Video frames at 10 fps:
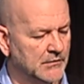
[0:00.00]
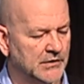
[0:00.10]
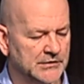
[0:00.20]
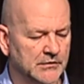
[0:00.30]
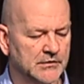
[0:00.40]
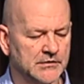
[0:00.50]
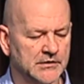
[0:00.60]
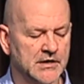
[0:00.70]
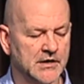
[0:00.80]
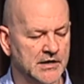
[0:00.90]
When you look at
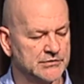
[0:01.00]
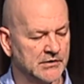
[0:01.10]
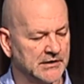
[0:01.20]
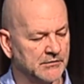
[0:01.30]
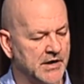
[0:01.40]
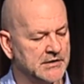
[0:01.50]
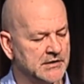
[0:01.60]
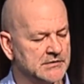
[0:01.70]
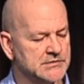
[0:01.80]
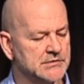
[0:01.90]
the hydraulic
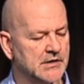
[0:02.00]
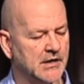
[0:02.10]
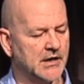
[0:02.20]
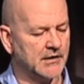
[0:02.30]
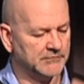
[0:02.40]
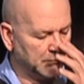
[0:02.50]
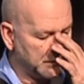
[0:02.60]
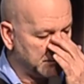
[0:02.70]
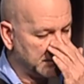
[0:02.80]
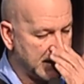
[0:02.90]
gradient for
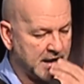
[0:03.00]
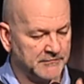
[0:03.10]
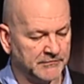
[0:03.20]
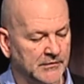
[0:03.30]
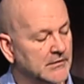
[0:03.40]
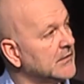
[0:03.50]
where we have